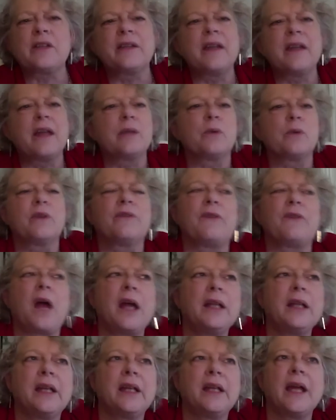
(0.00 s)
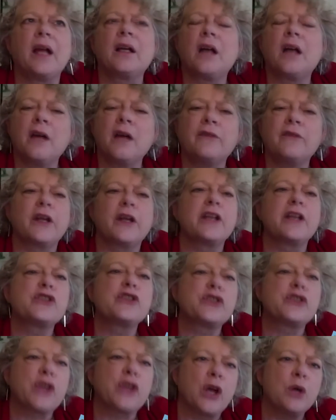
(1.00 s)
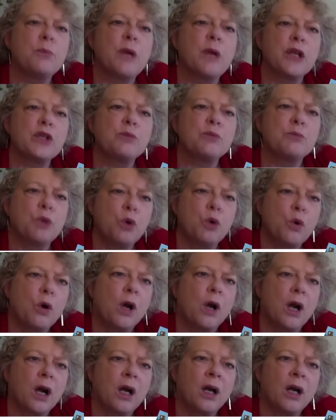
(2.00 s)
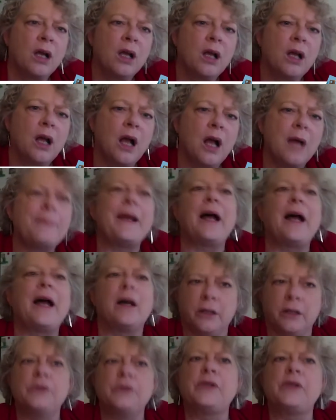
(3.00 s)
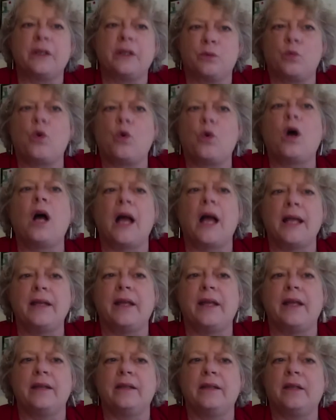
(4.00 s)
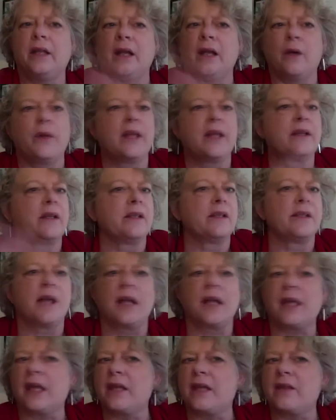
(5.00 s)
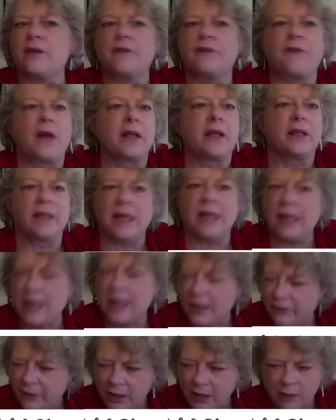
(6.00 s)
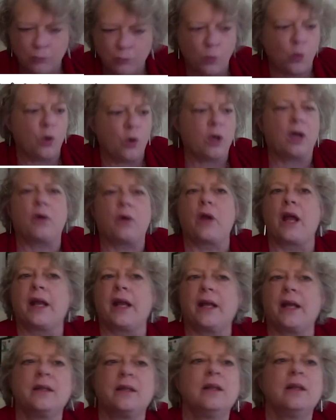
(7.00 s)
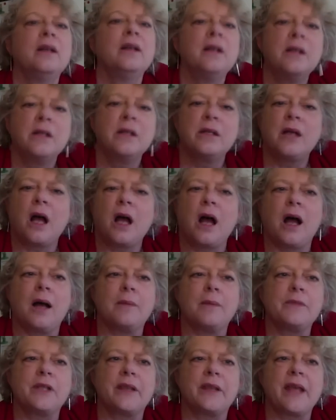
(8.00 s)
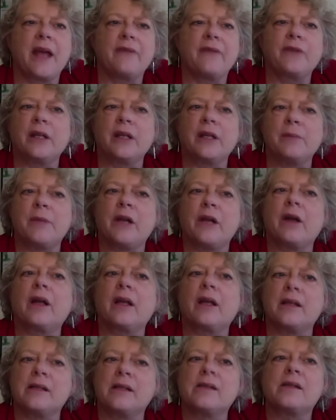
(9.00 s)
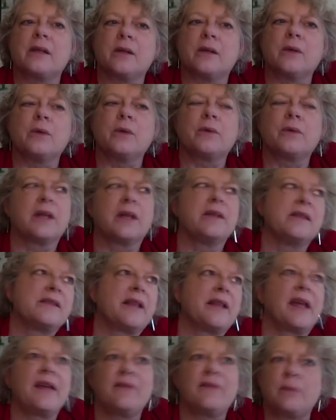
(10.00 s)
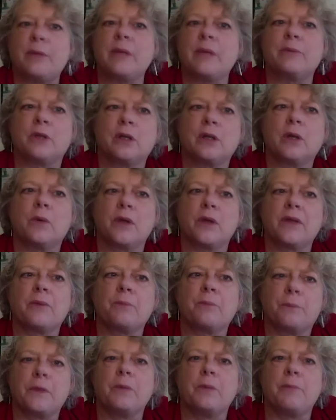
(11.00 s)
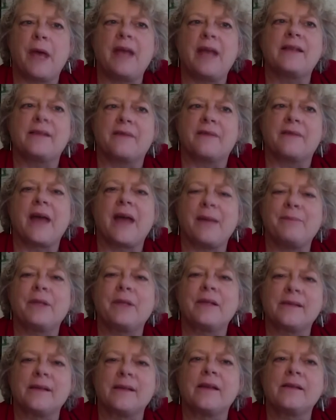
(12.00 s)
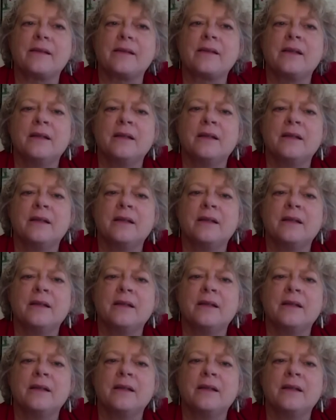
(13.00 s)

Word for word: now that we're finally uncovering so much more about who did what. And, you know, in Kentucky, they're finally giving more credit um, to the African Americans who, the enslaved people who were the, the base of that business.